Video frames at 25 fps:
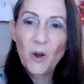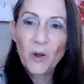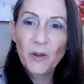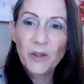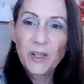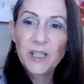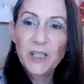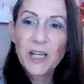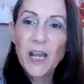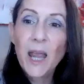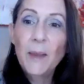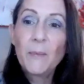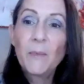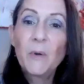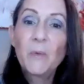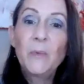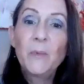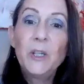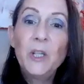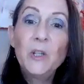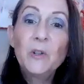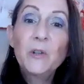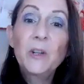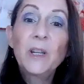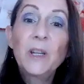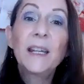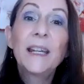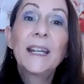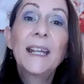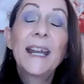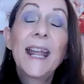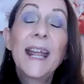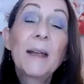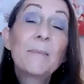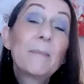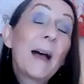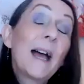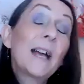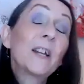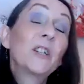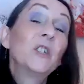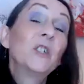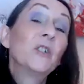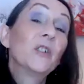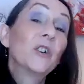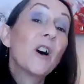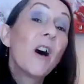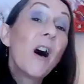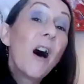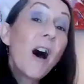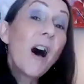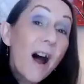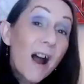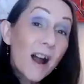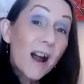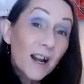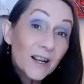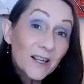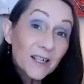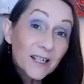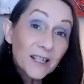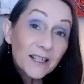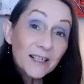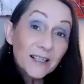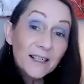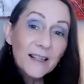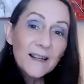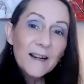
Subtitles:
all the time. And when you can connect back to your heart,